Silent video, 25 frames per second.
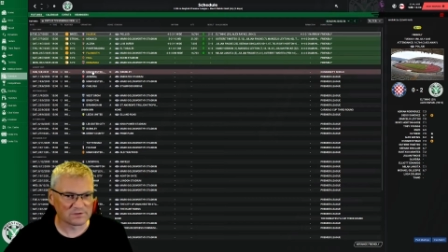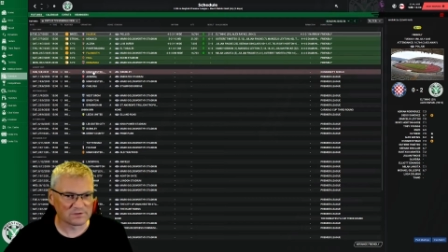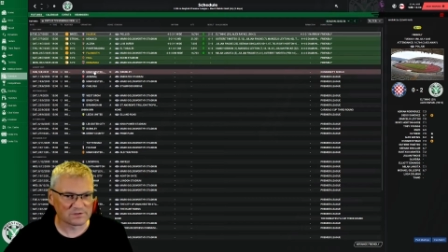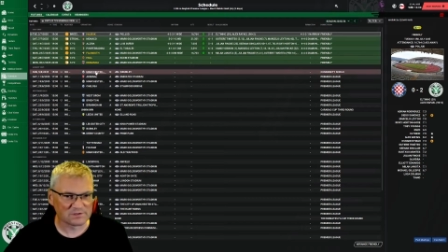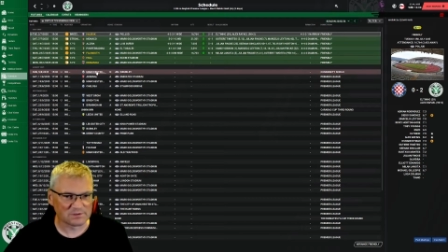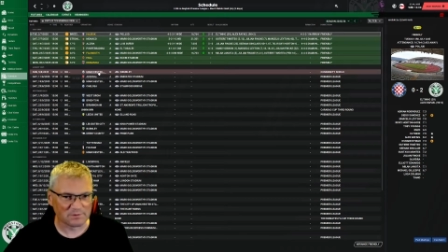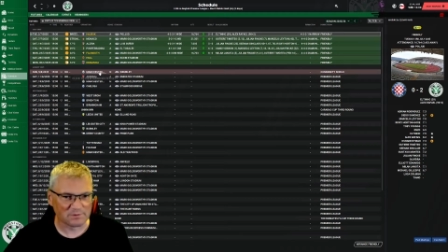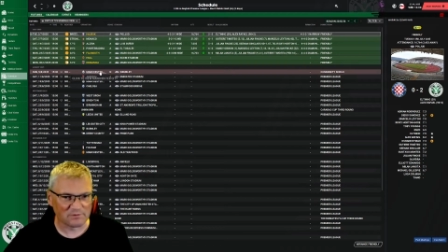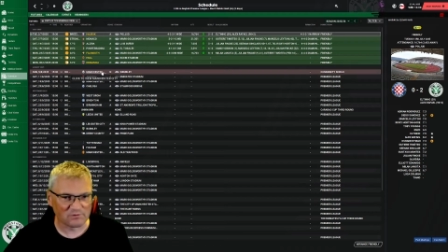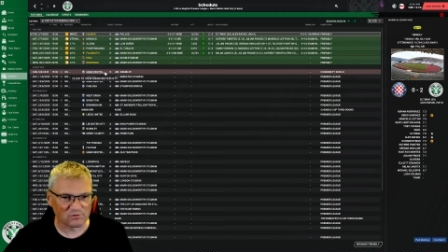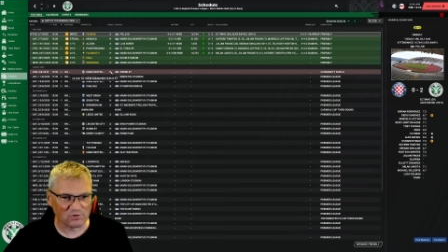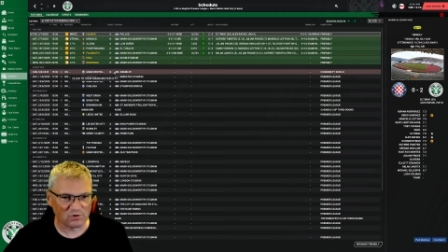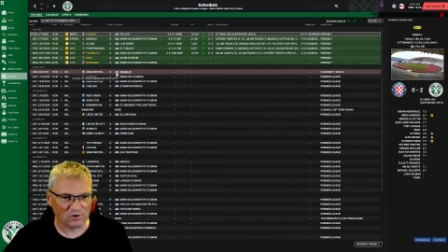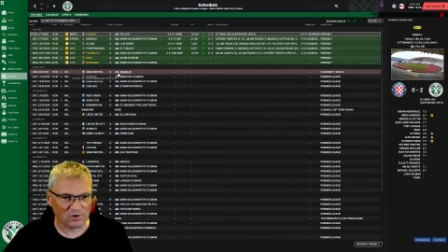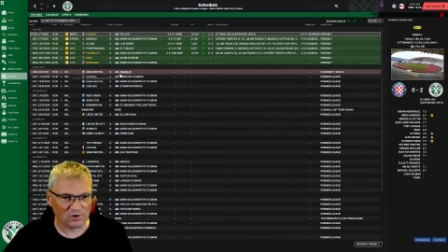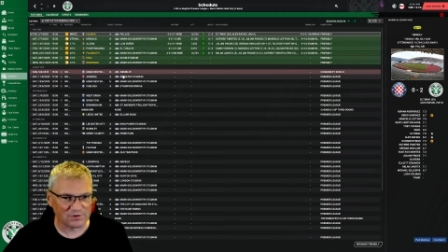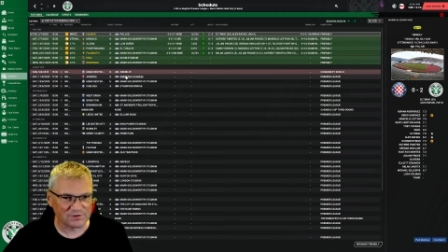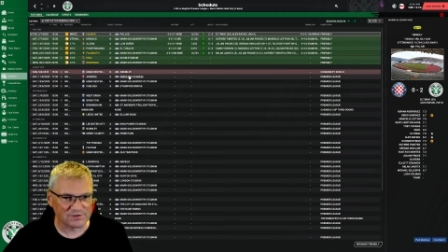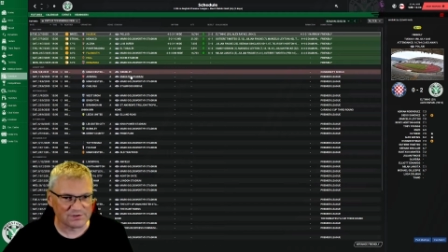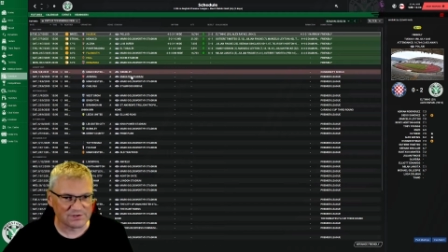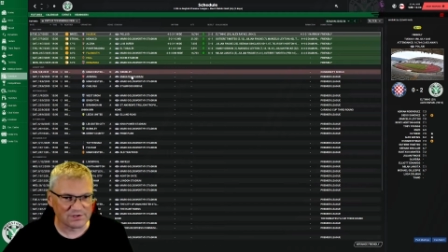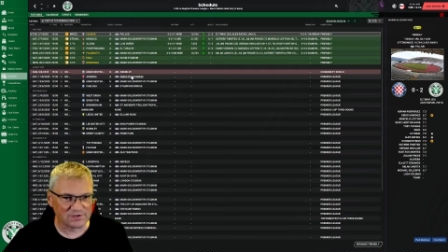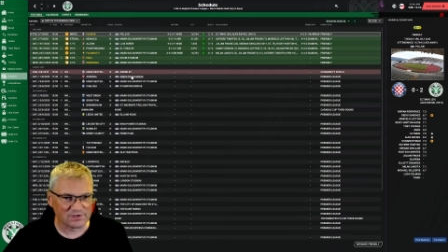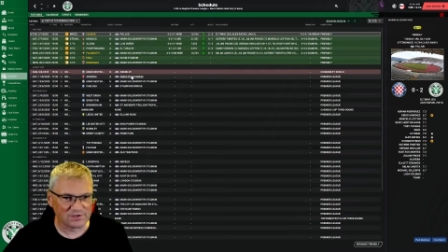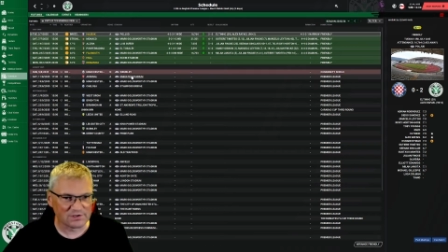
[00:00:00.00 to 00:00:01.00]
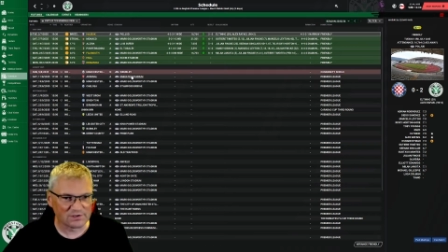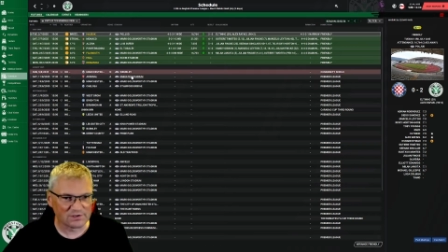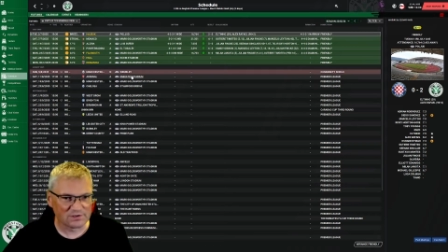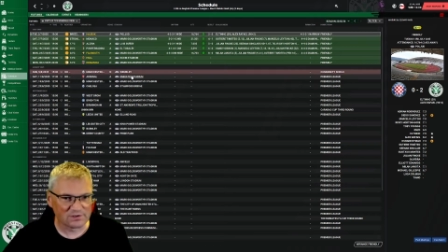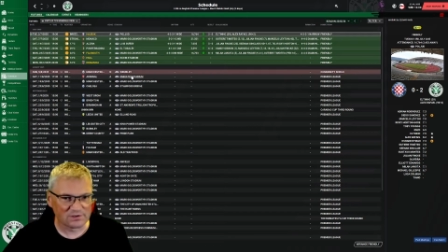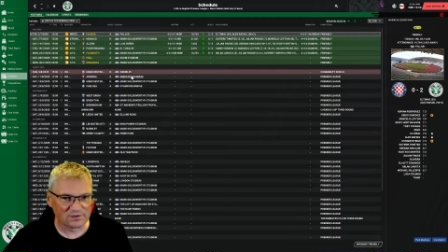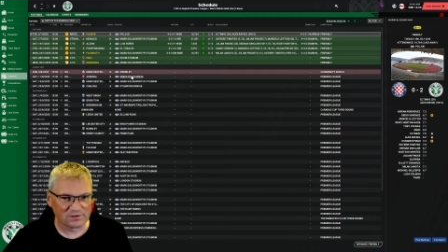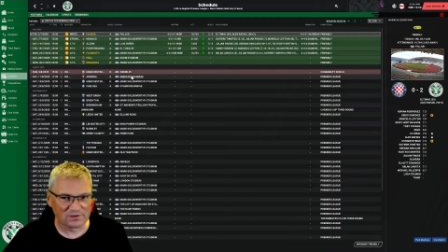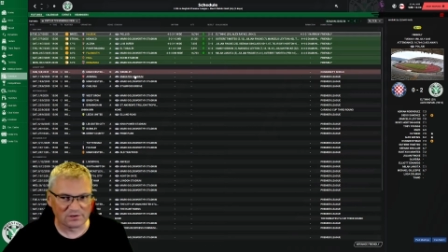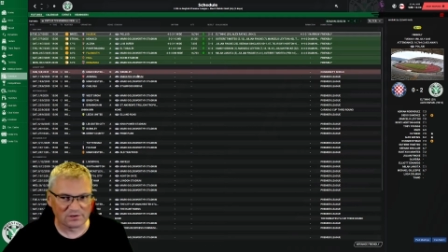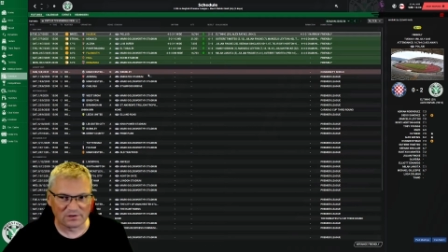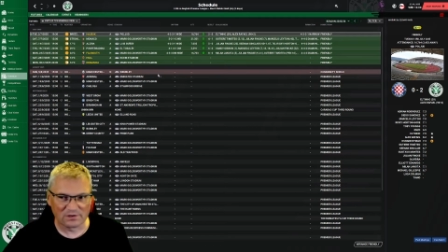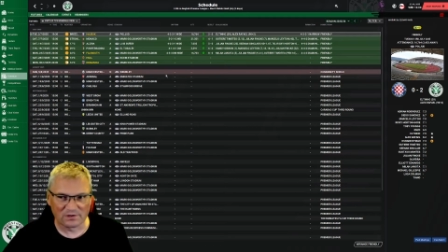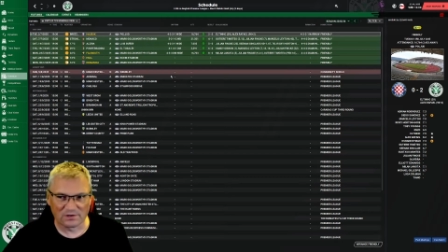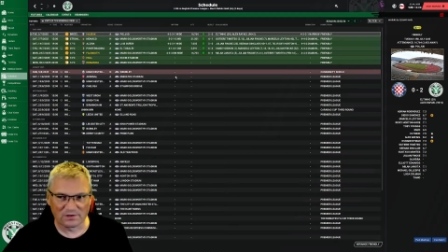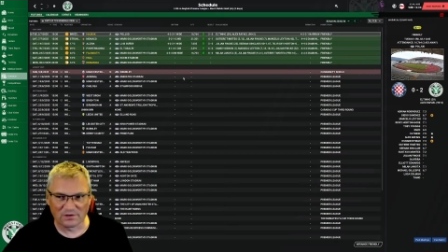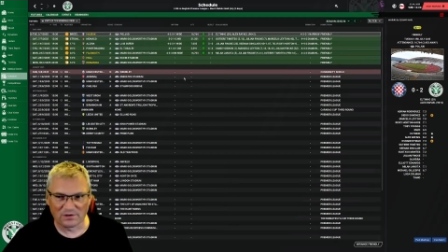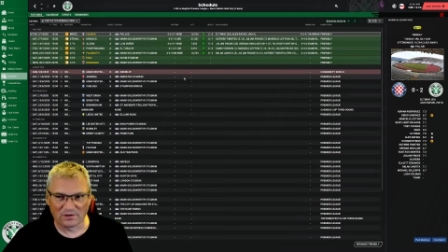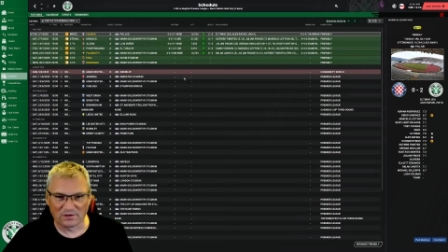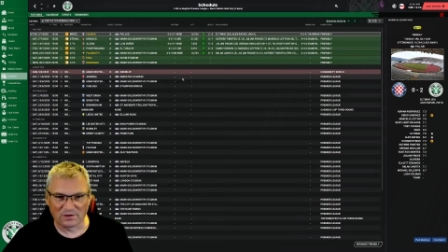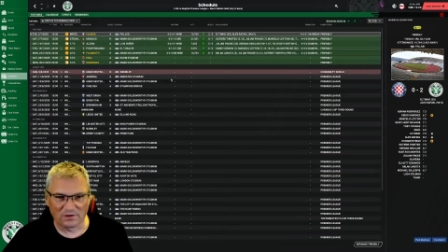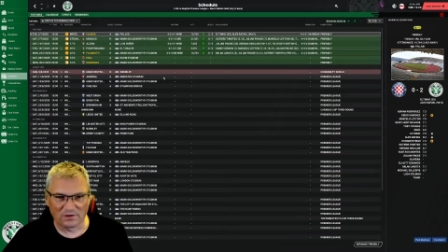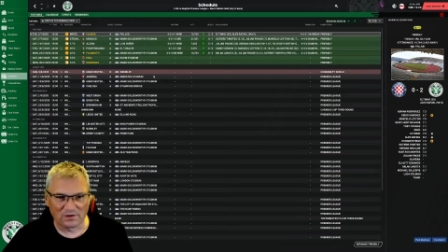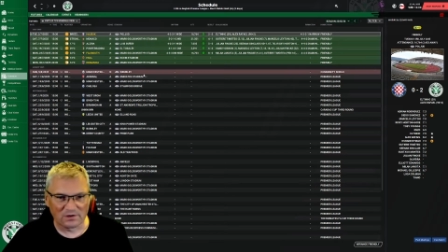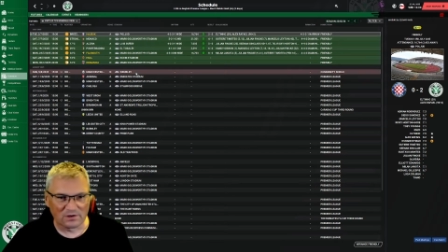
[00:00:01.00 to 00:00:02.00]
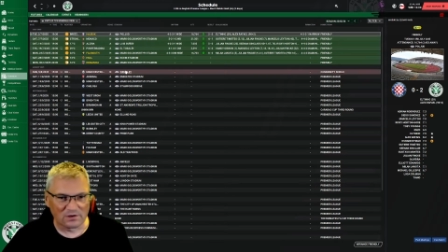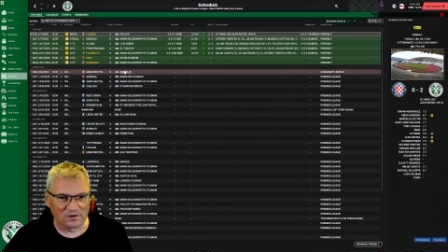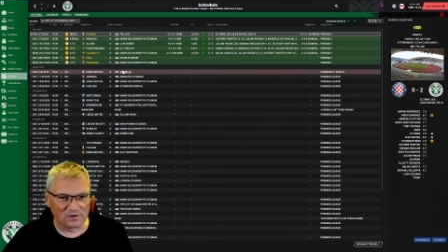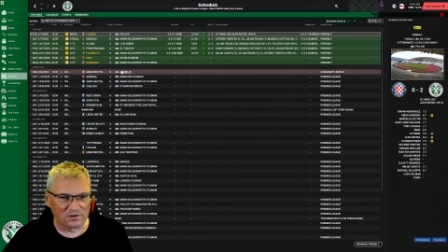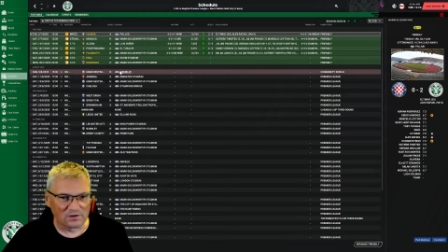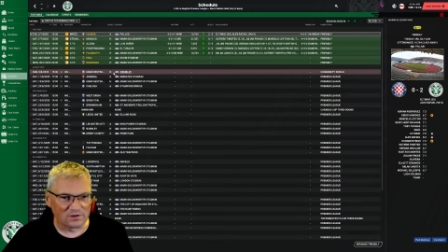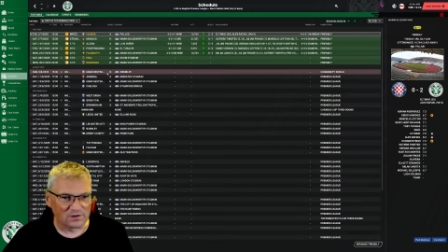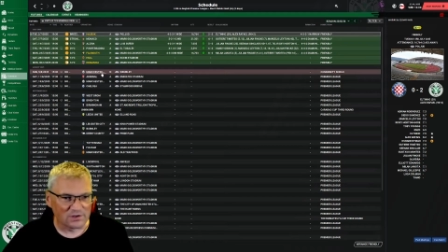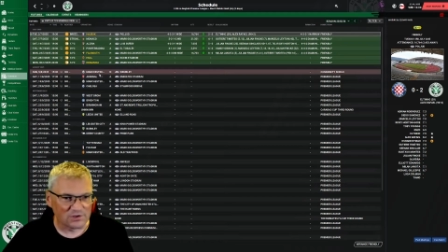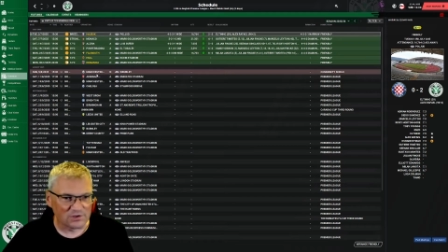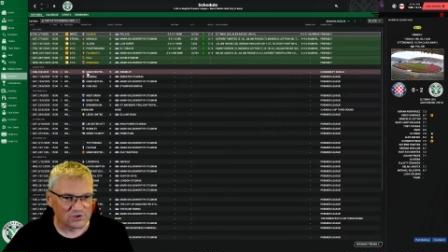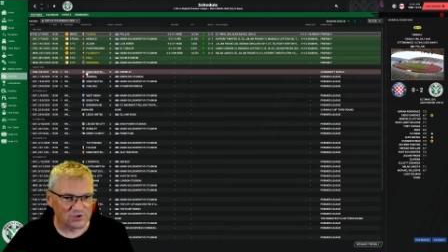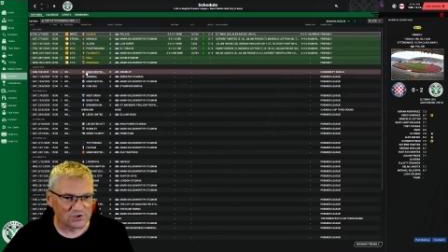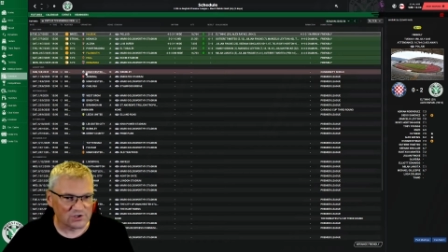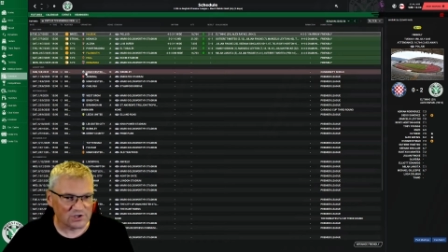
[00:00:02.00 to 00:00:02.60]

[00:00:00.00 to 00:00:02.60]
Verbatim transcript: So we've got the